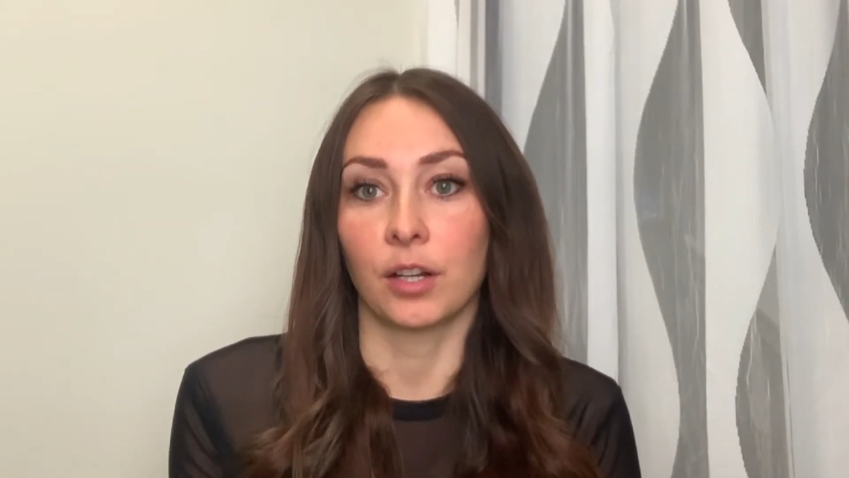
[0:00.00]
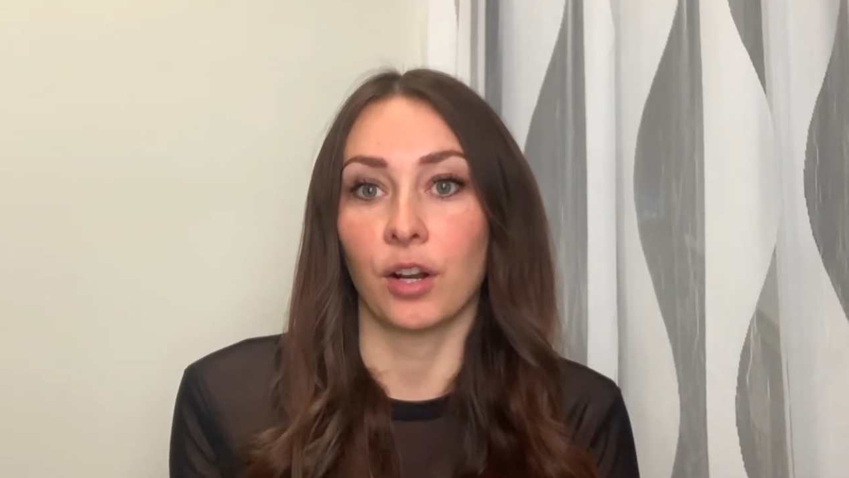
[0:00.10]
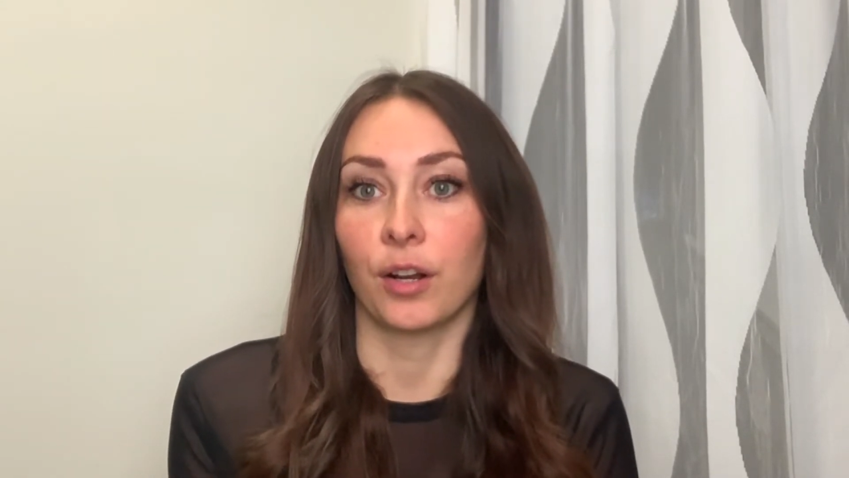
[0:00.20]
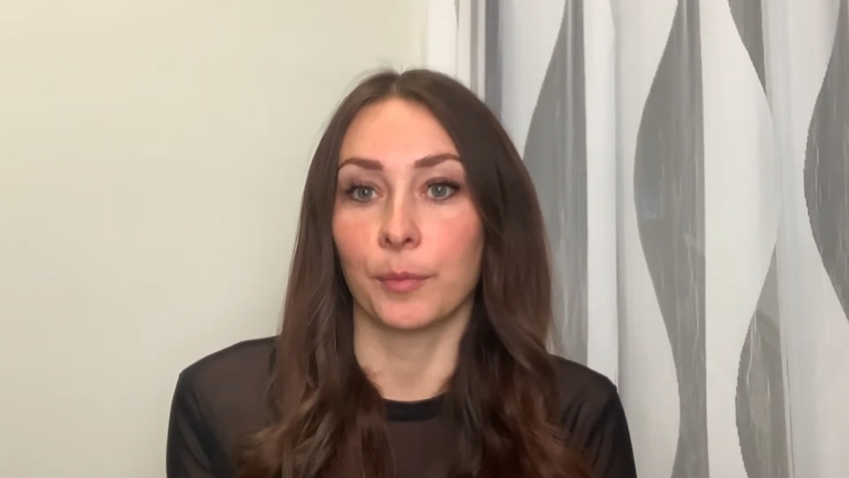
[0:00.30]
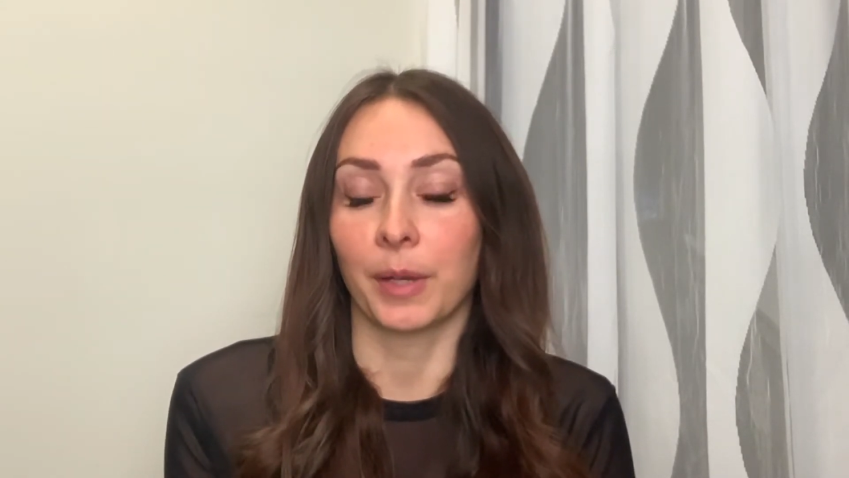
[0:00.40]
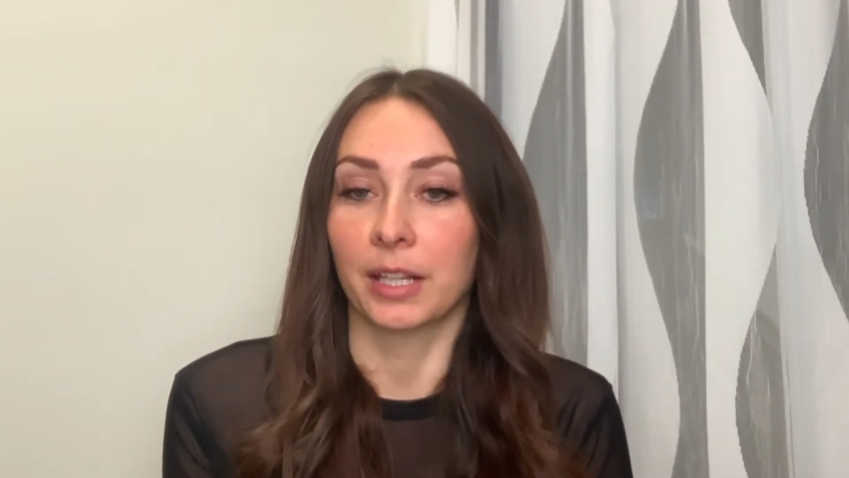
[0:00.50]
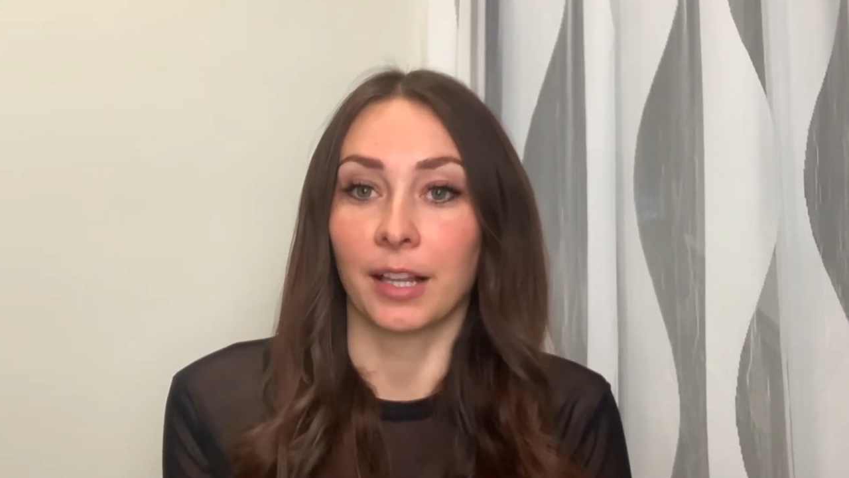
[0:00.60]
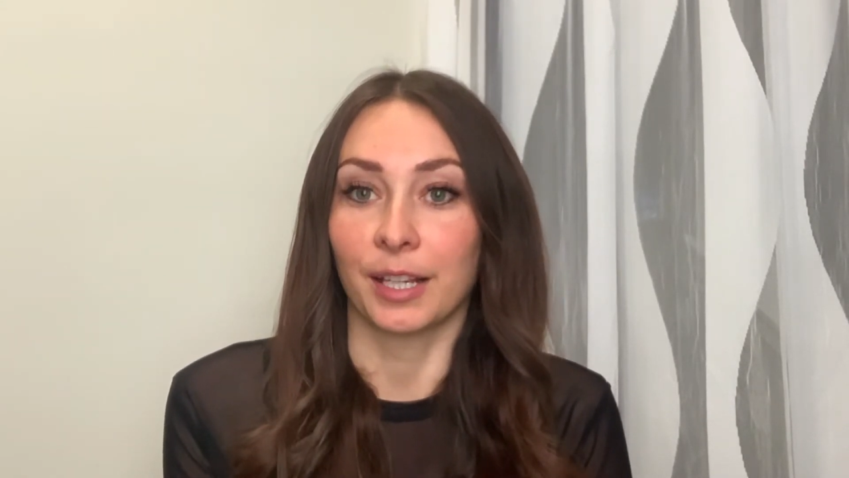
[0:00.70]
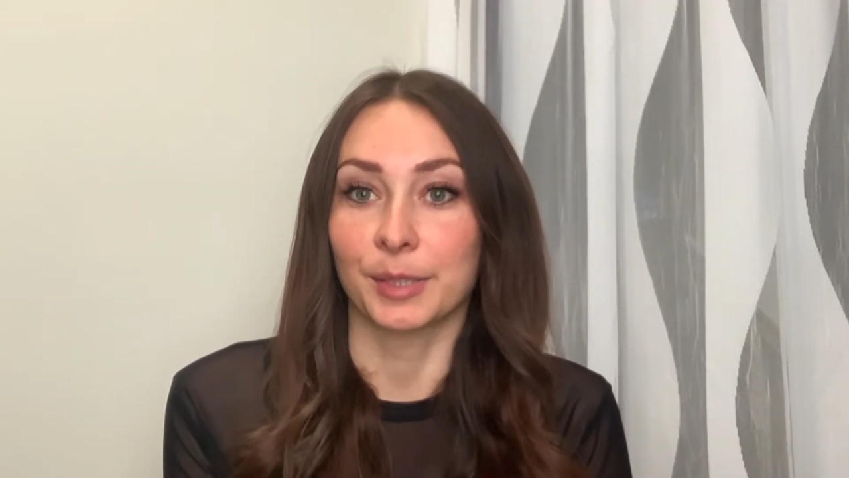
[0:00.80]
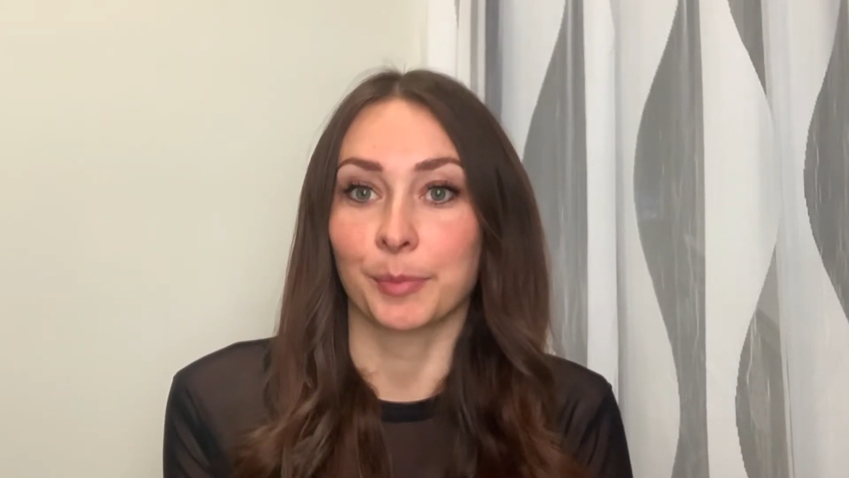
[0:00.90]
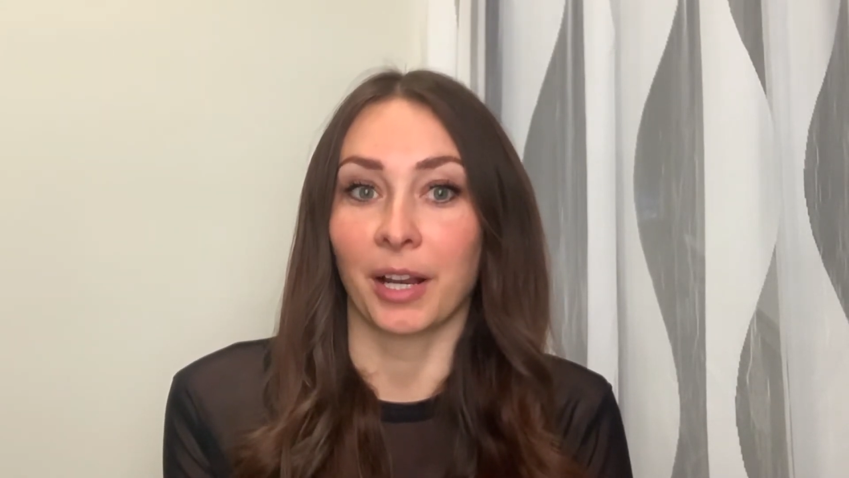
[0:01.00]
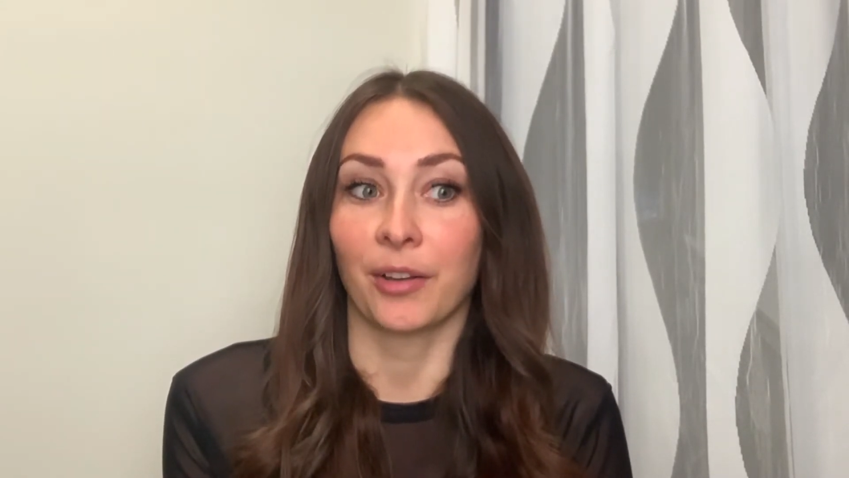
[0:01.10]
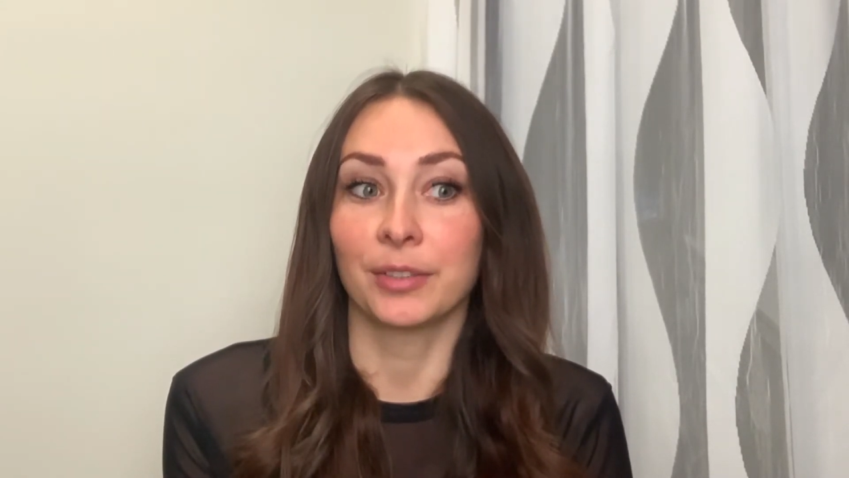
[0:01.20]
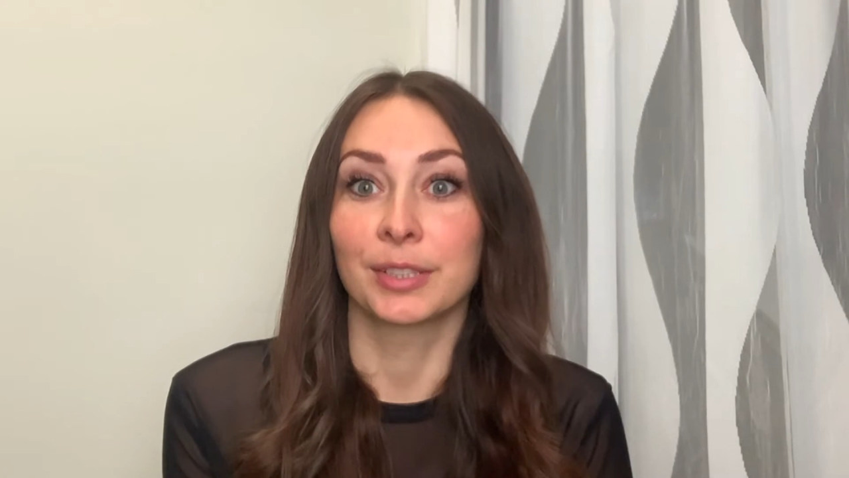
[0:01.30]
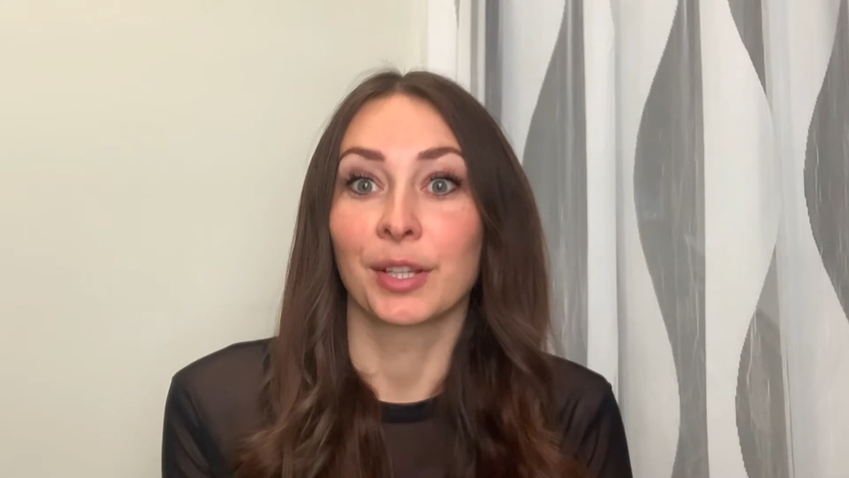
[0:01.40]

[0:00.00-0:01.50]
on my client's brows.